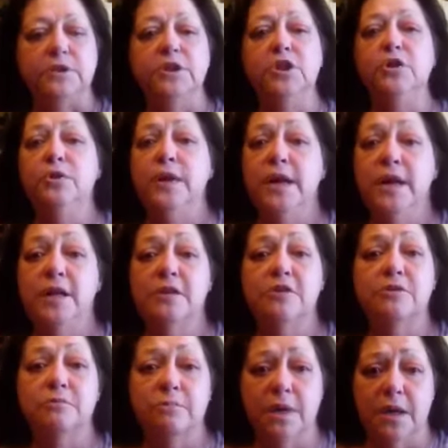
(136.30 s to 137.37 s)
You heat
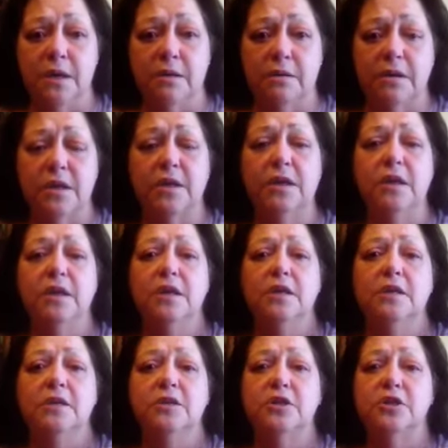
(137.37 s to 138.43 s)
your milk
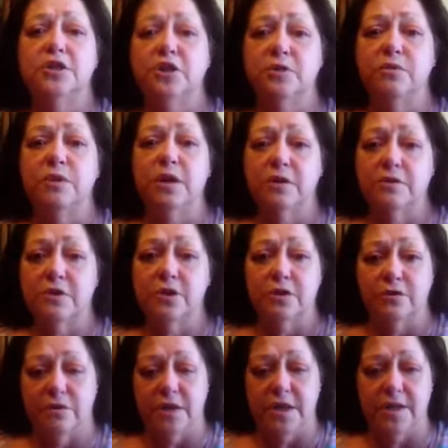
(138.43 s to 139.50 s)
to 200
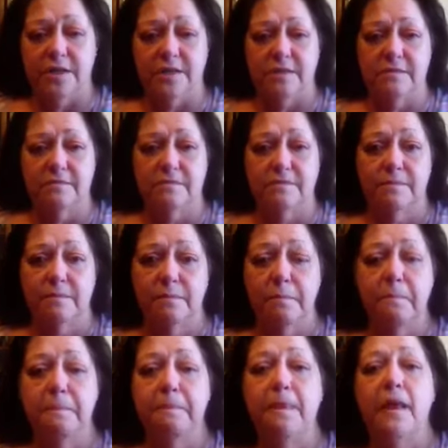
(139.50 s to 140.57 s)
degrees.
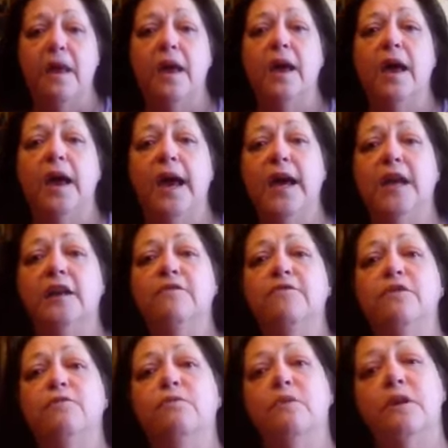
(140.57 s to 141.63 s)
And if
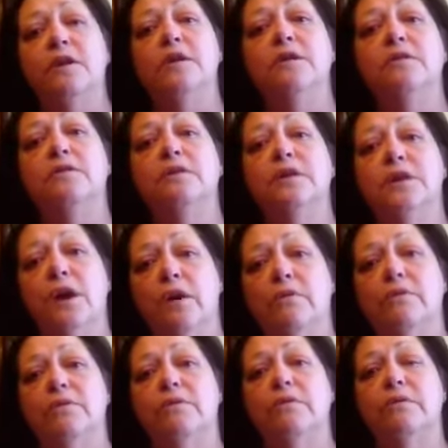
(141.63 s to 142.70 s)
you want your
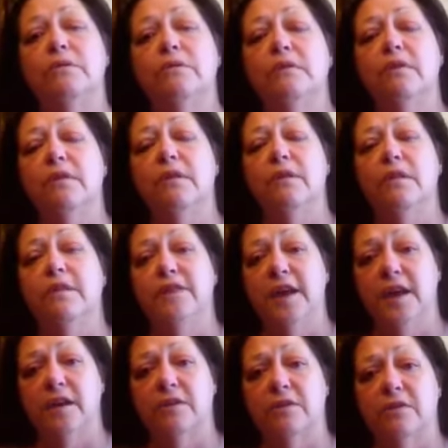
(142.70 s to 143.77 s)
yogurt
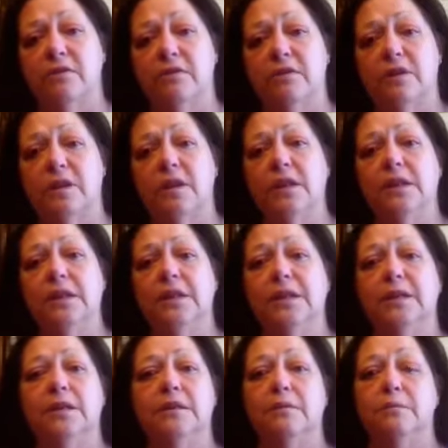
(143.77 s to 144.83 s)
thicker
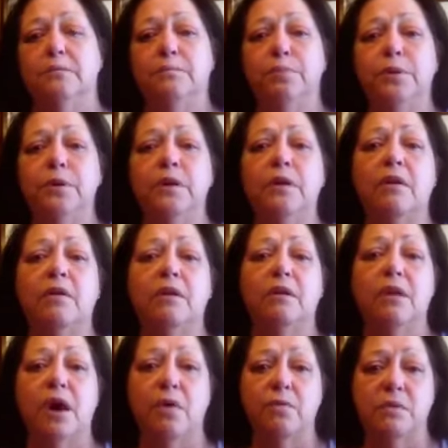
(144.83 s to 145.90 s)
put it on a
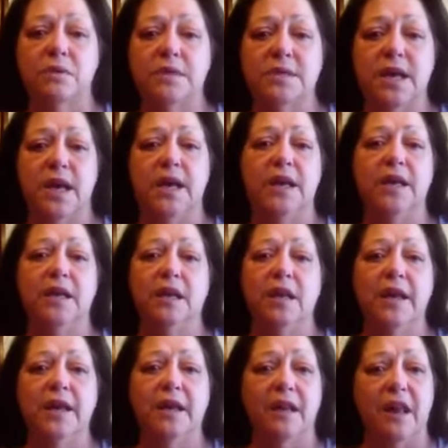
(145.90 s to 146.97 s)
lower setting and
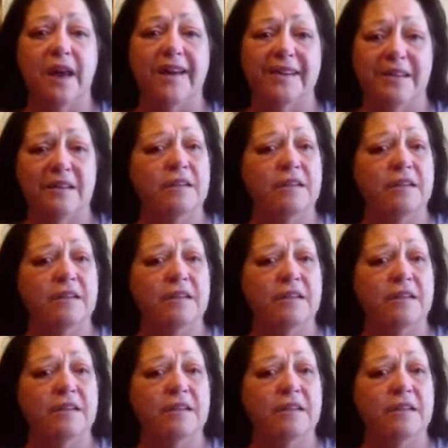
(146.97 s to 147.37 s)
let it like